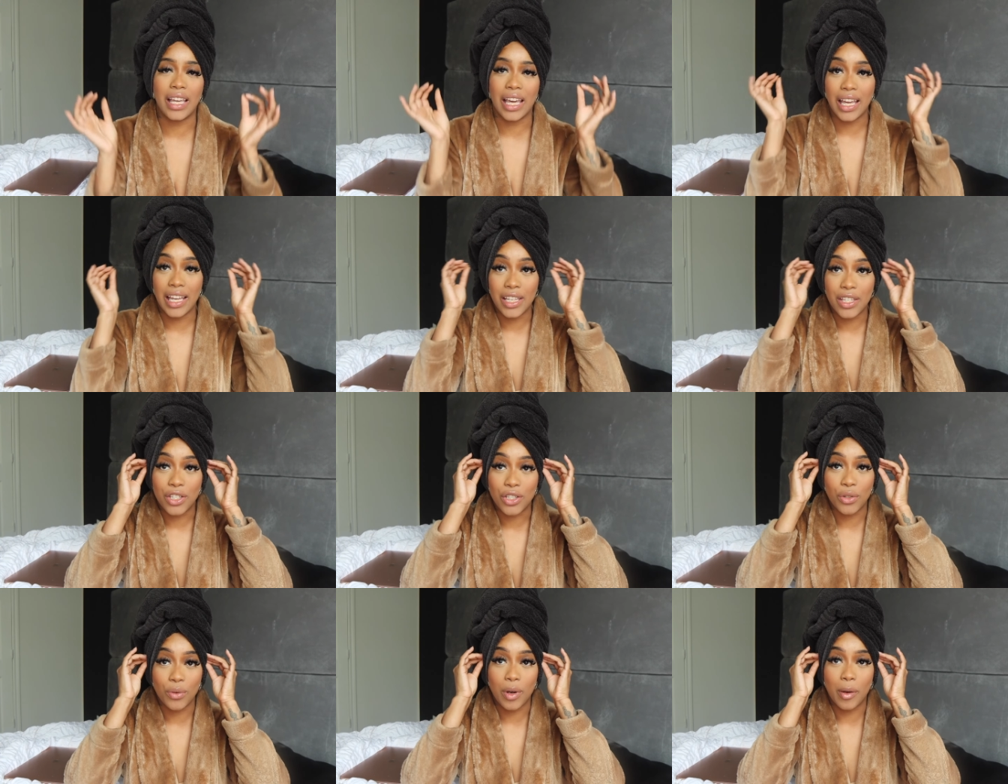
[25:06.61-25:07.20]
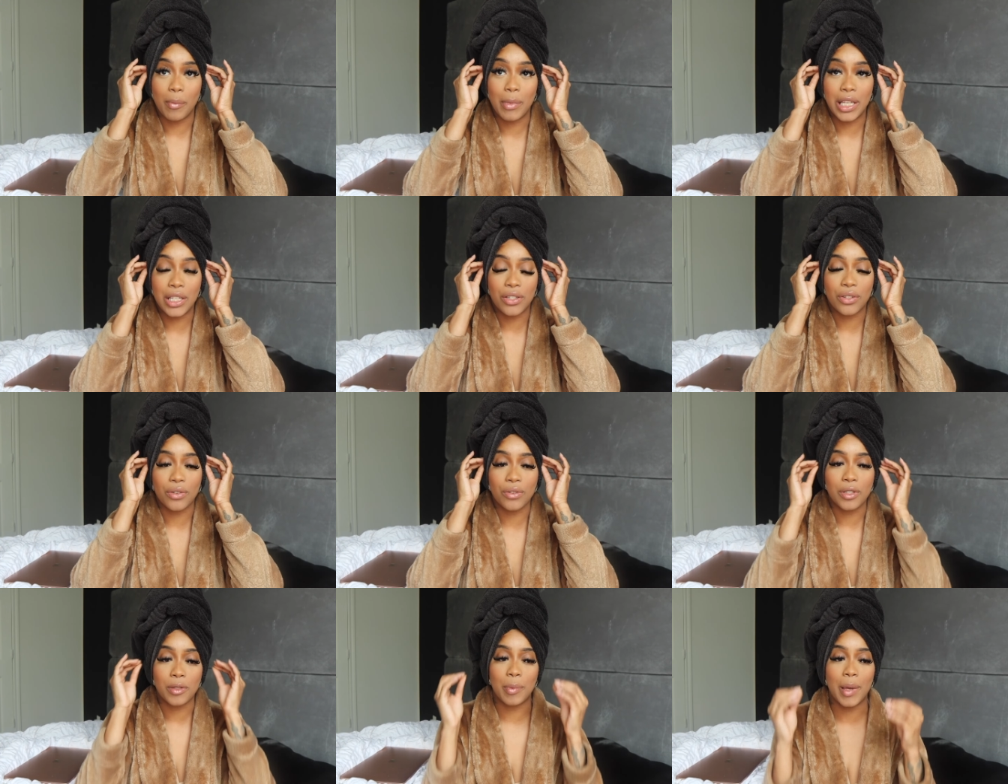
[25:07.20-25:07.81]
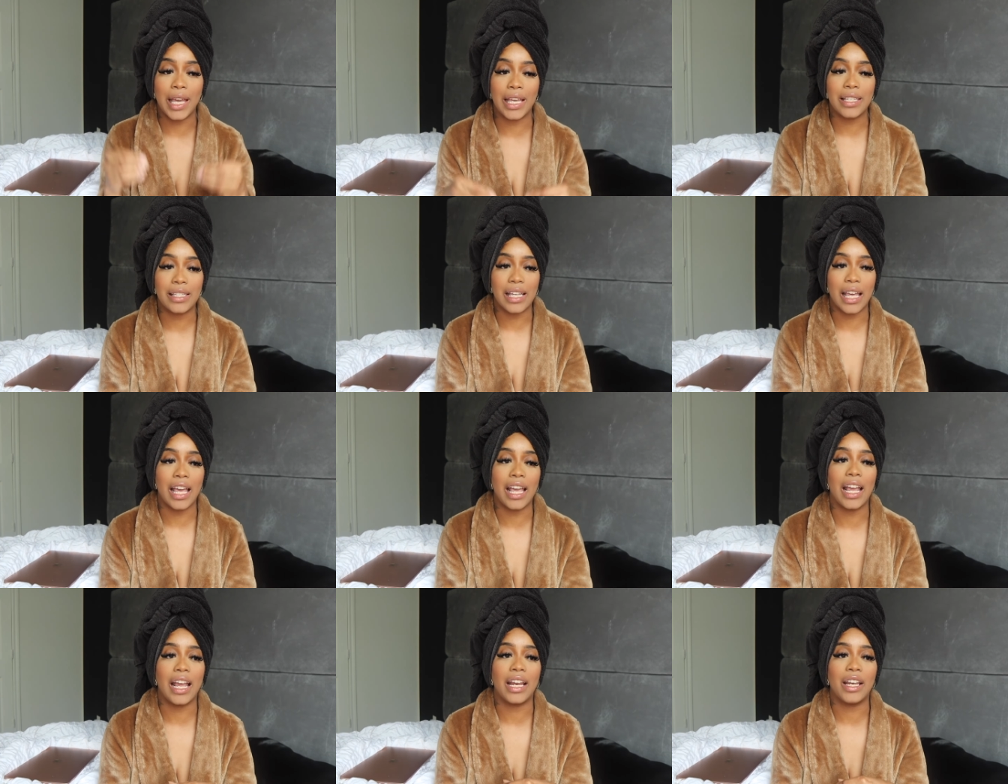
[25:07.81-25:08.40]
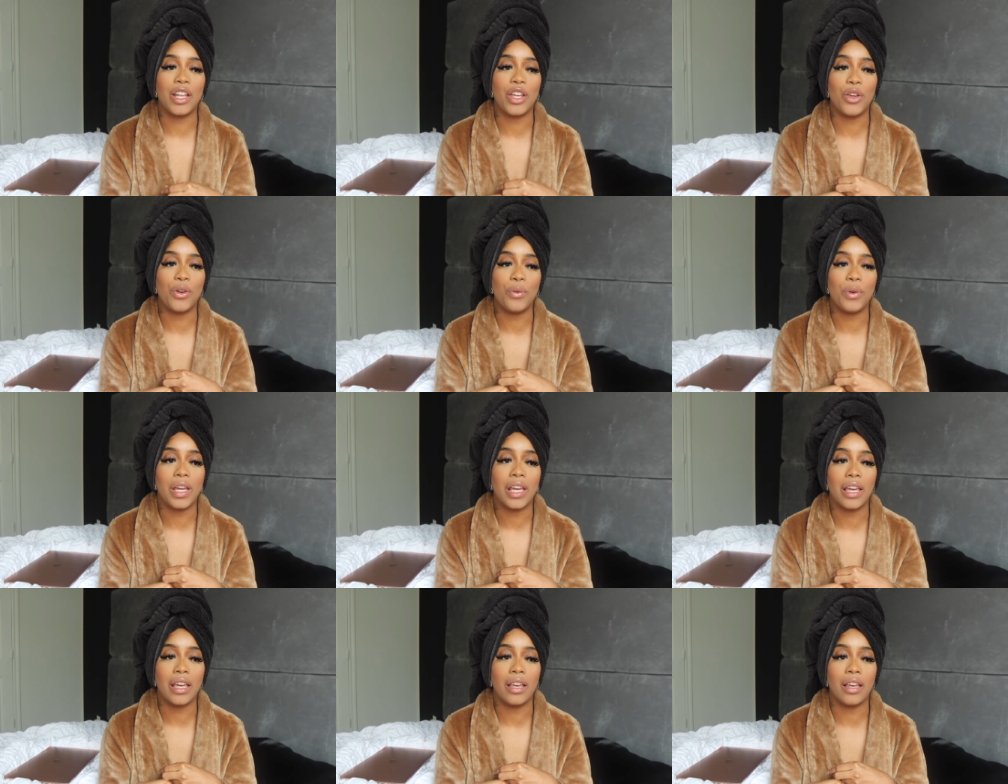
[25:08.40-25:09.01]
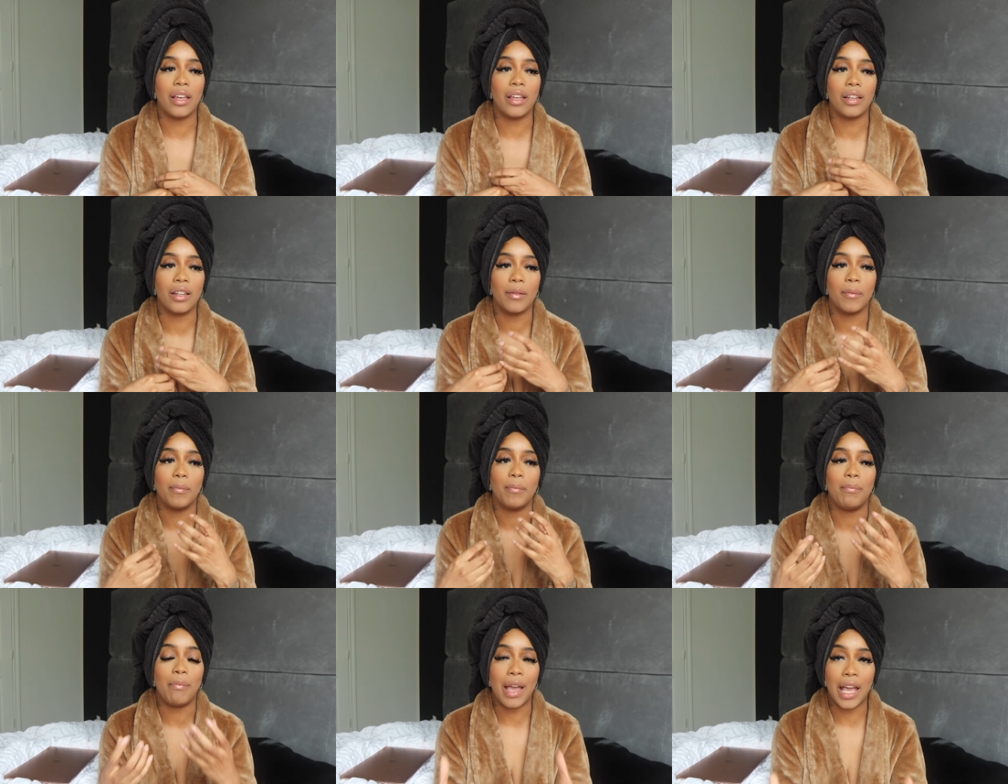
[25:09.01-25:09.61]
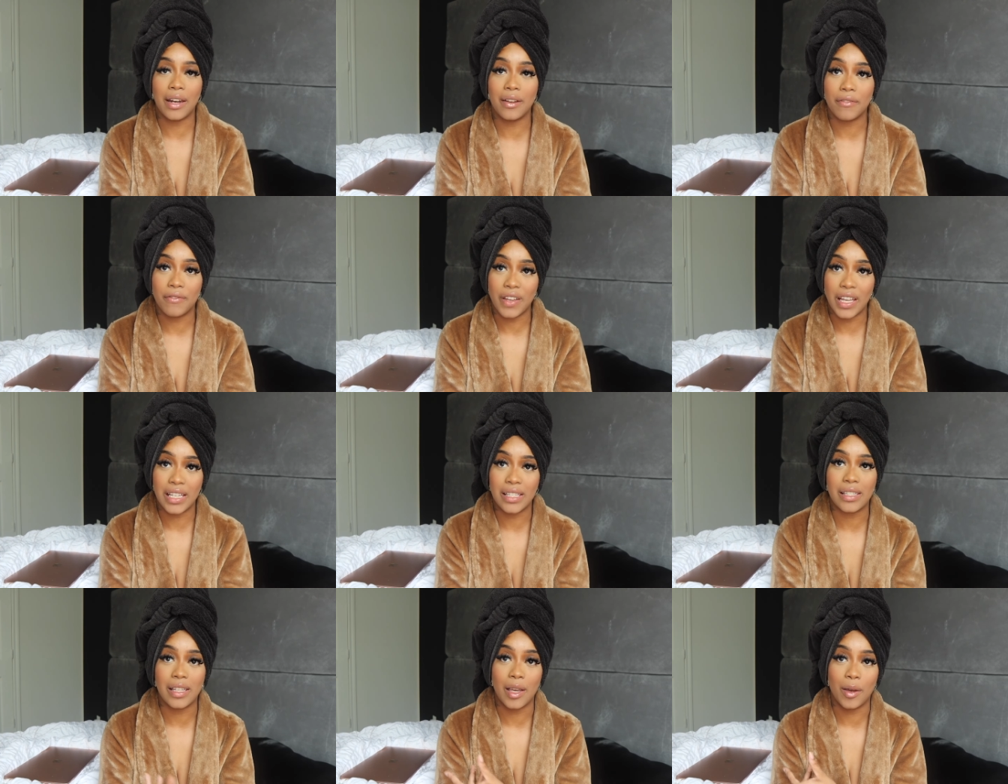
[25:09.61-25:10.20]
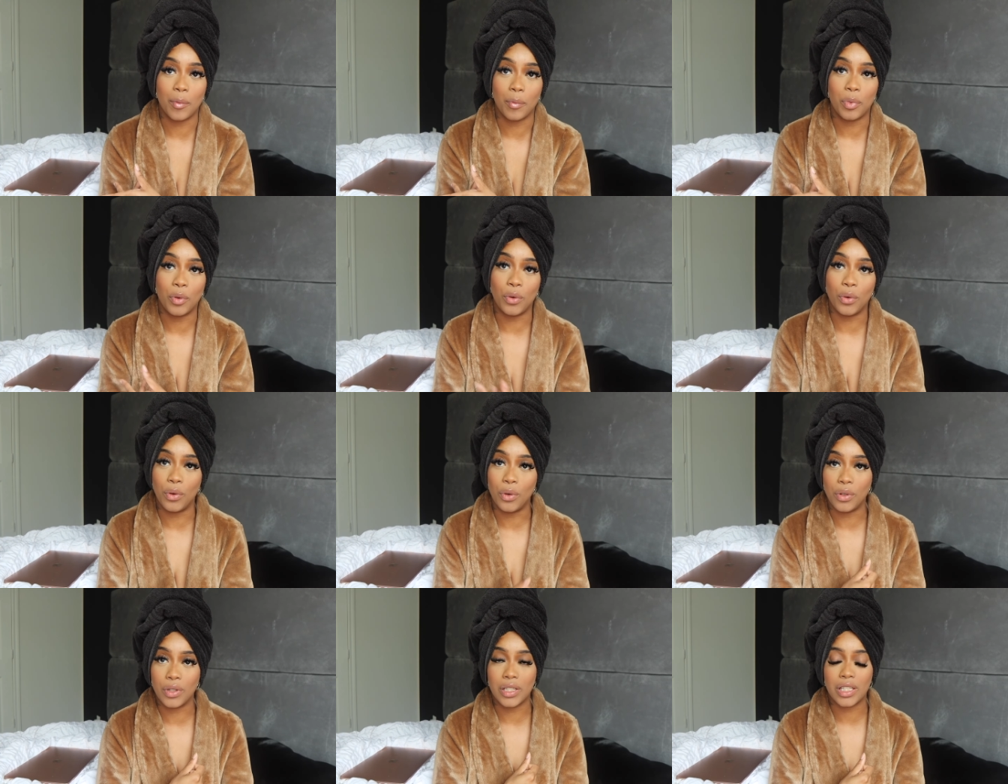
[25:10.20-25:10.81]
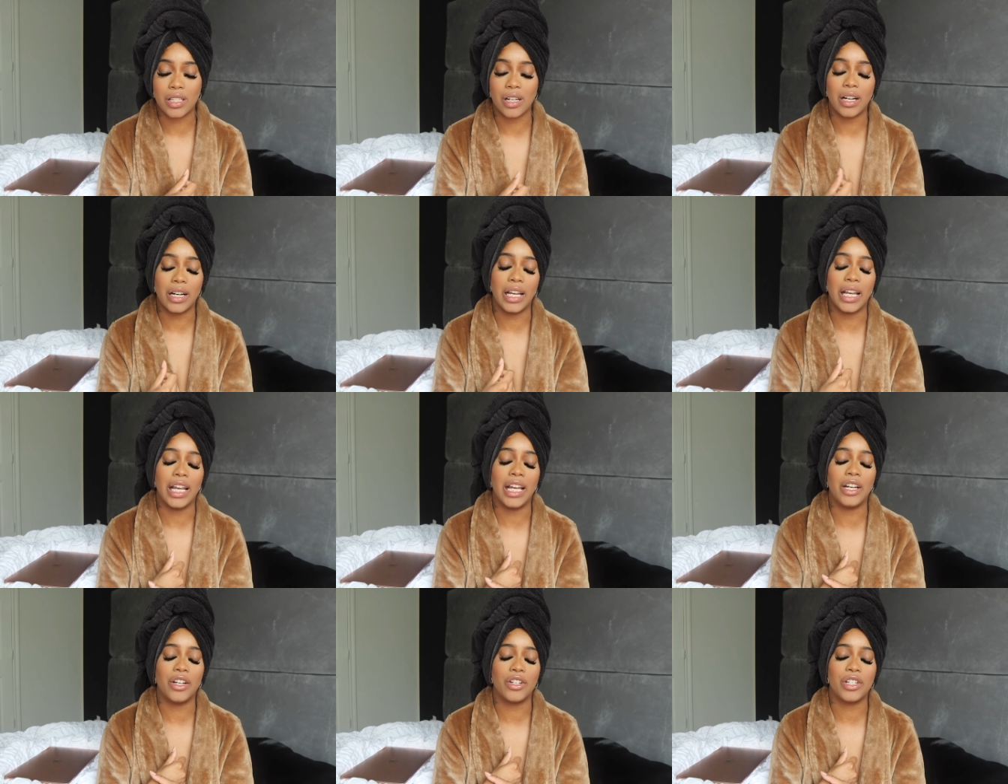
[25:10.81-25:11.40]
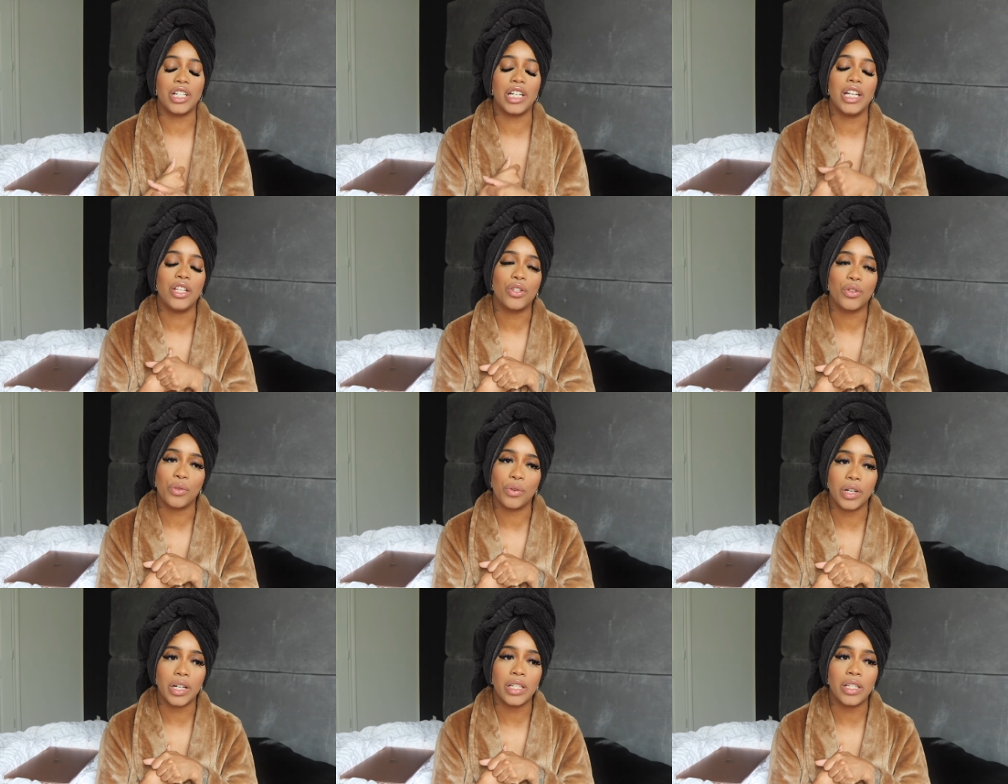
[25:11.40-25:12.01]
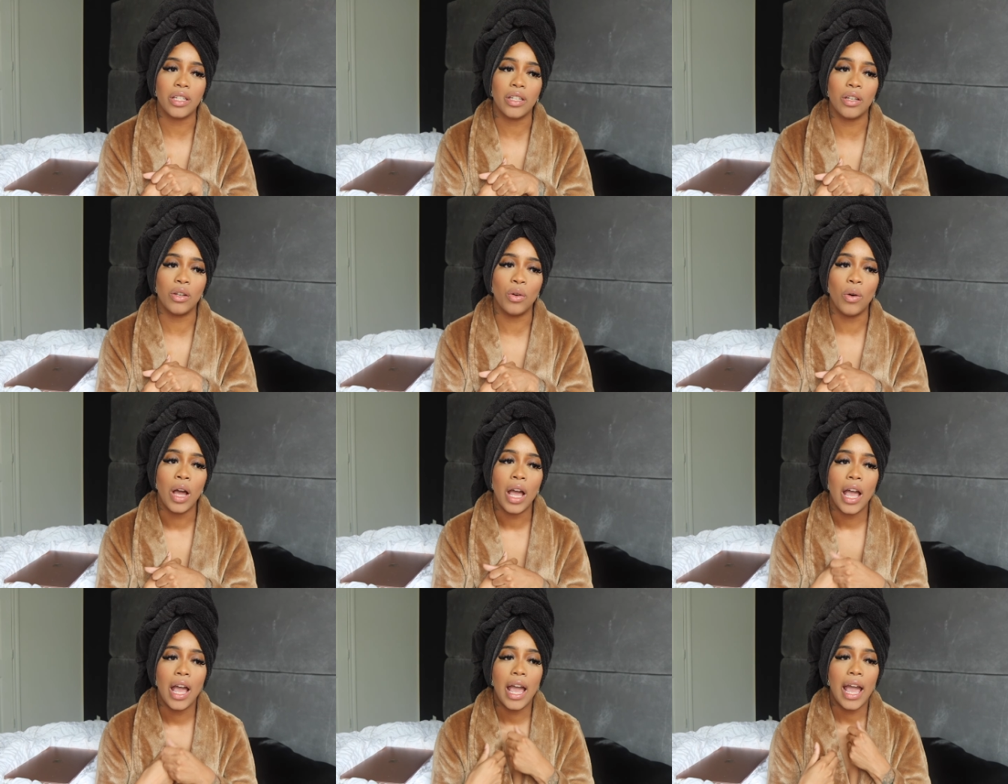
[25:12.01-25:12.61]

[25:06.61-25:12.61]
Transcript: get into a mental space and you can manifest and pull certain energy towards you.